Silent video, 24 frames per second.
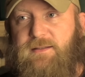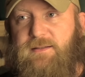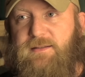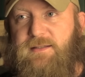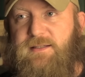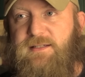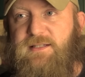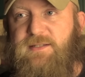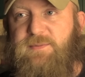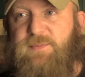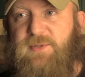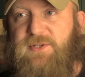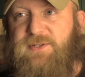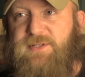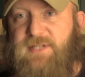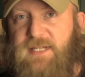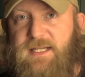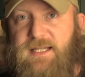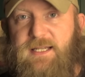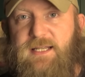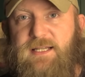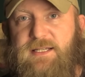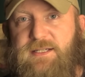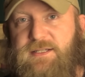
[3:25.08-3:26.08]
These
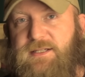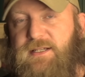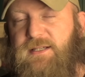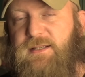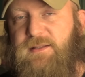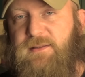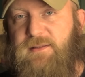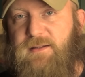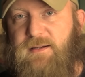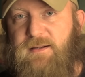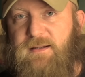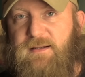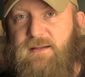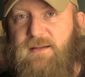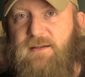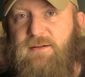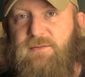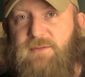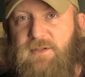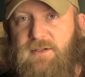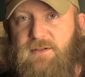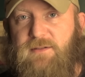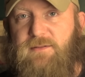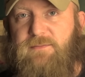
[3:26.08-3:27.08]
proceedings, they're going to
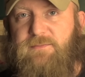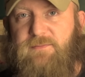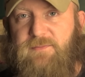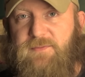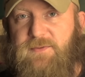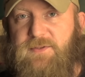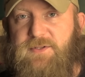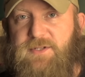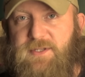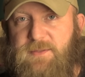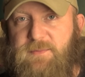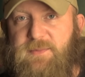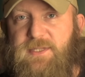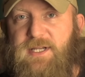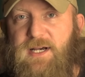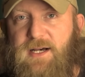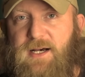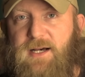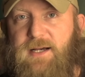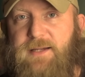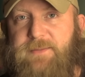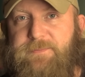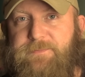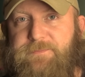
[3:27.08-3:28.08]
go on for some
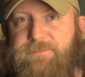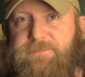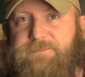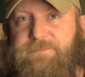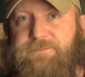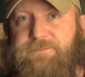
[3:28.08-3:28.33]
time.